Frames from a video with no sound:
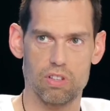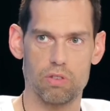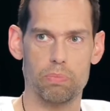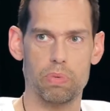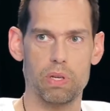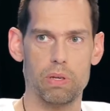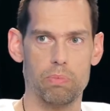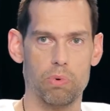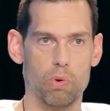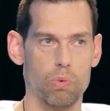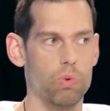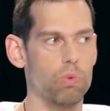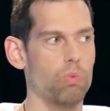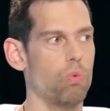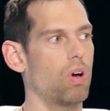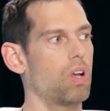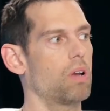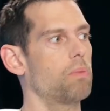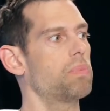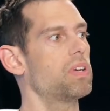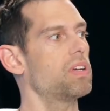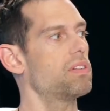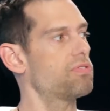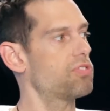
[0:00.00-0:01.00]
to other people. We
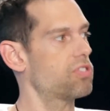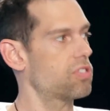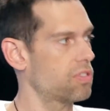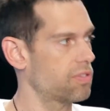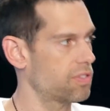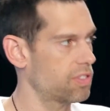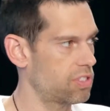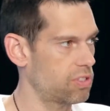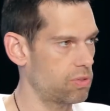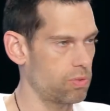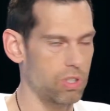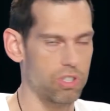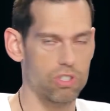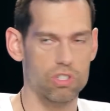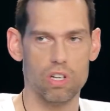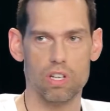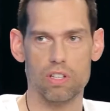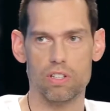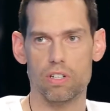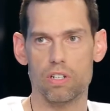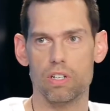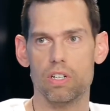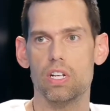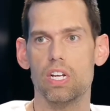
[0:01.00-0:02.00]
want to be of service to each
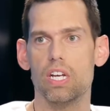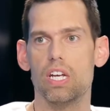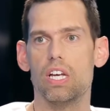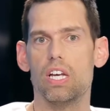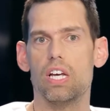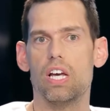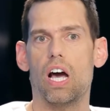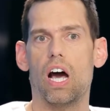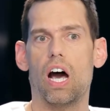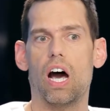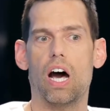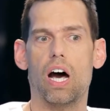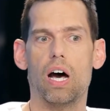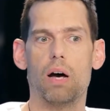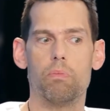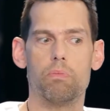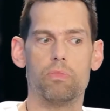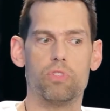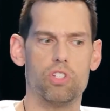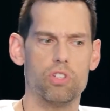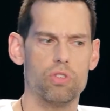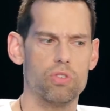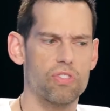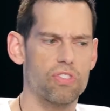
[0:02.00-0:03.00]
other.
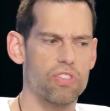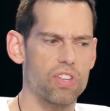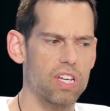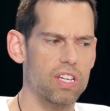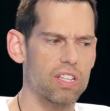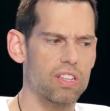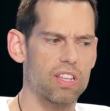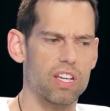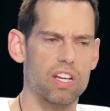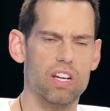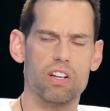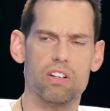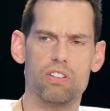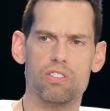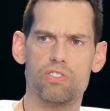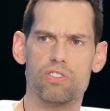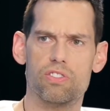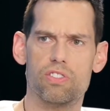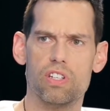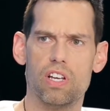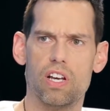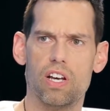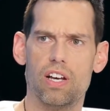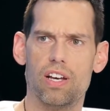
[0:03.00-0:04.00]
Um, do you think
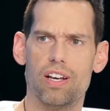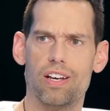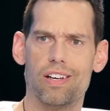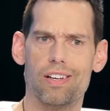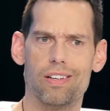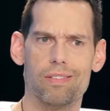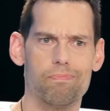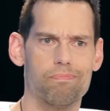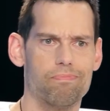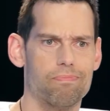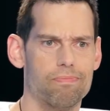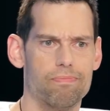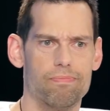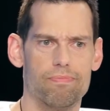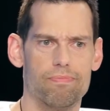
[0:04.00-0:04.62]
there's uh,